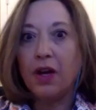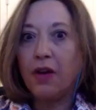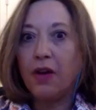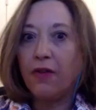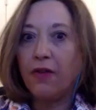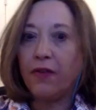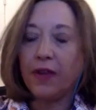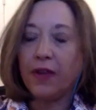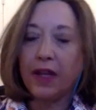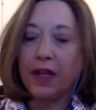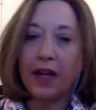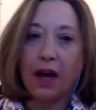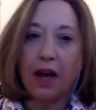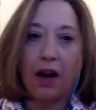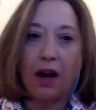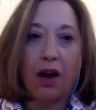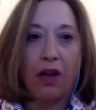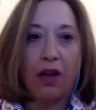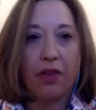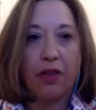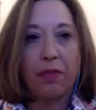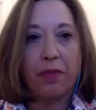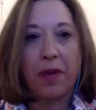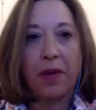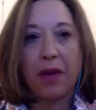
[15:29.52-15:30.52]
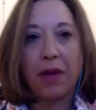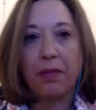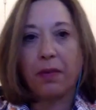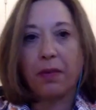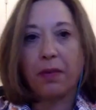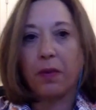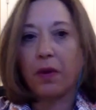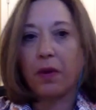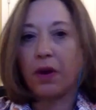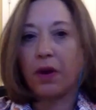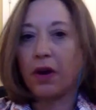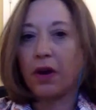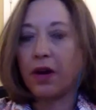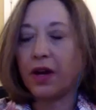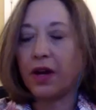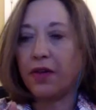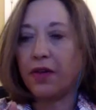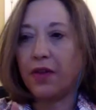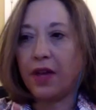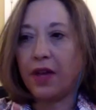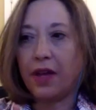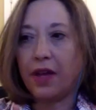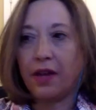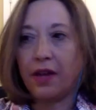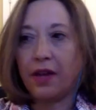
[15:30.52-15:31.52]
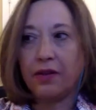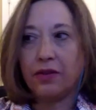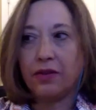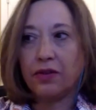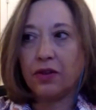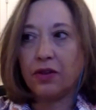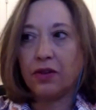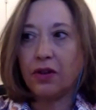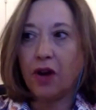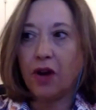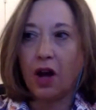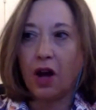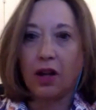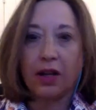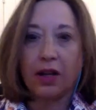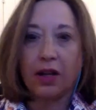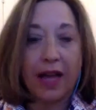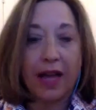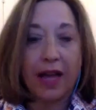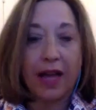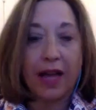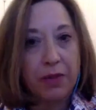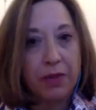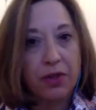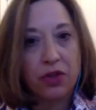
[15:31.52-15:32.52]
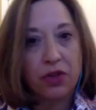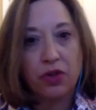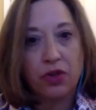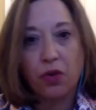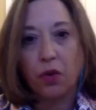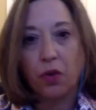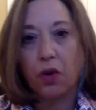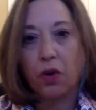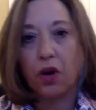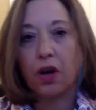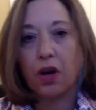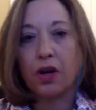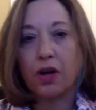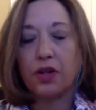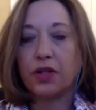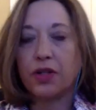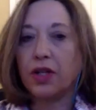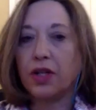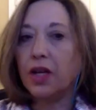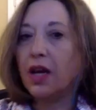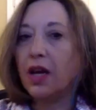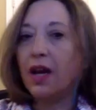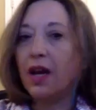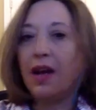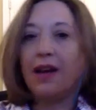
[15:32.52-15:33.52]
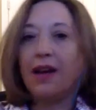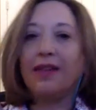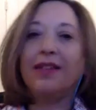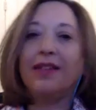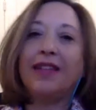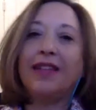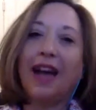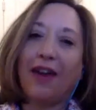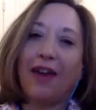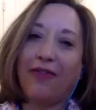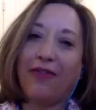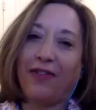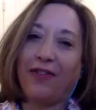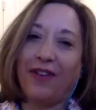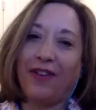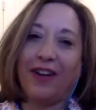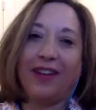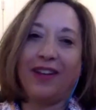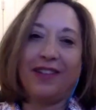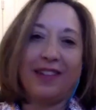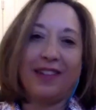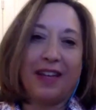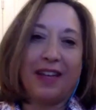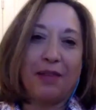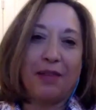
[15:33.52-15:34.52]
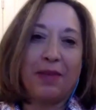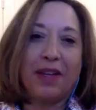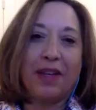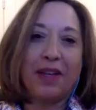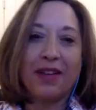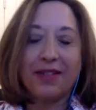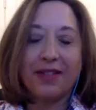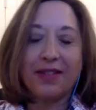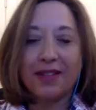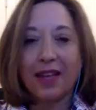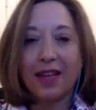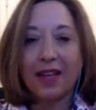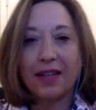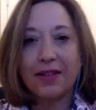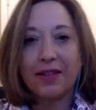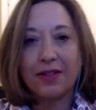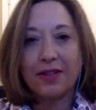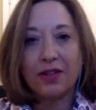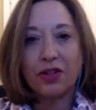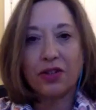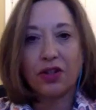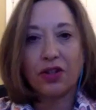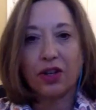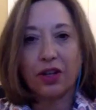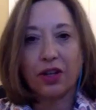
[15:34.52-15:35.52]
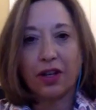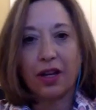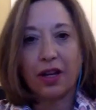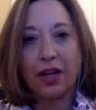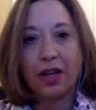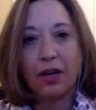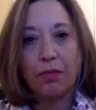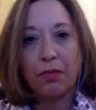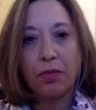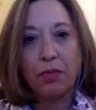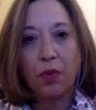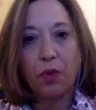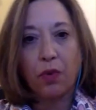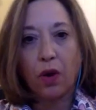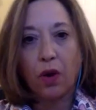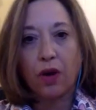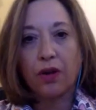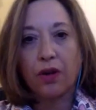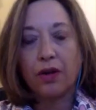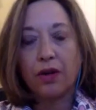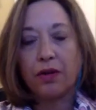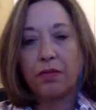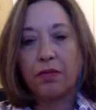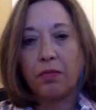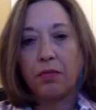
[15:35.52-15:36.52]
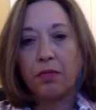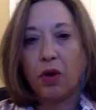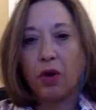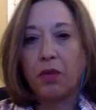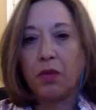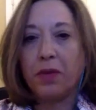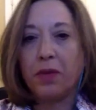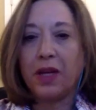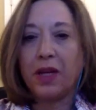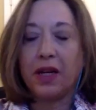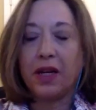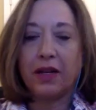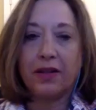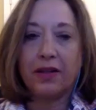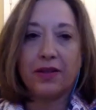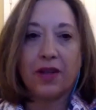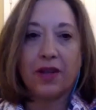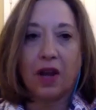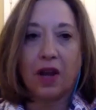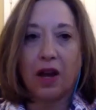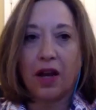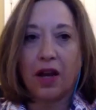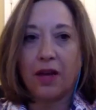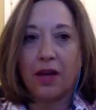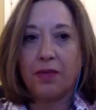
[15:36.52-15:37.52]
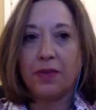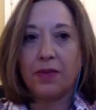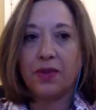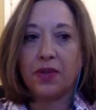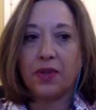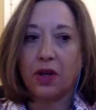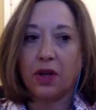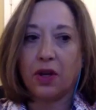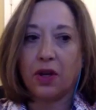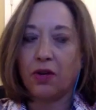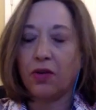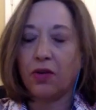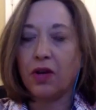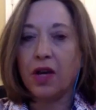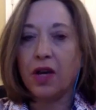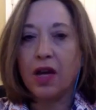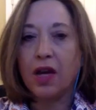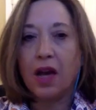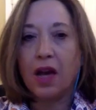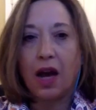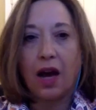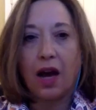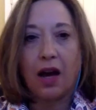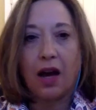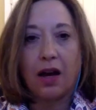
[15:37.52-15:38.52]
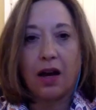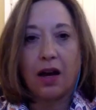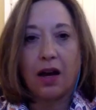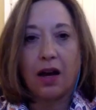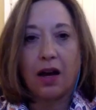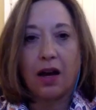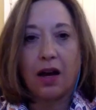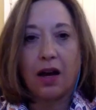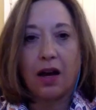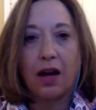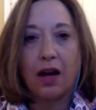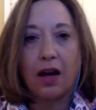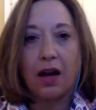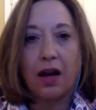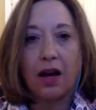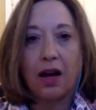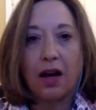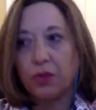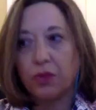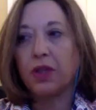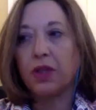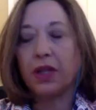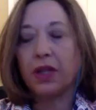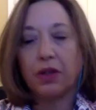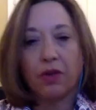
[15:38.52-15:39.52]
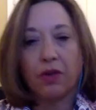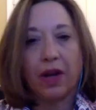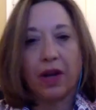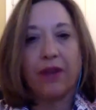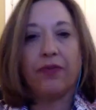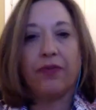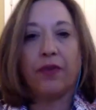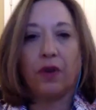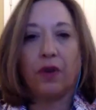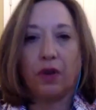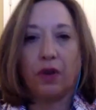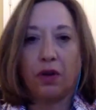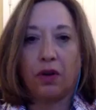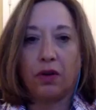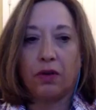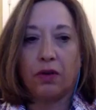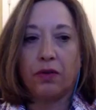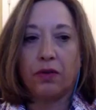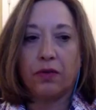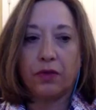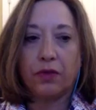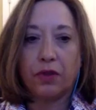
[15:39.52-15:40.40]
filling out all the paperwork, and then call it campus tours. Definitely, because that's such an important moment in time. So I was really grateful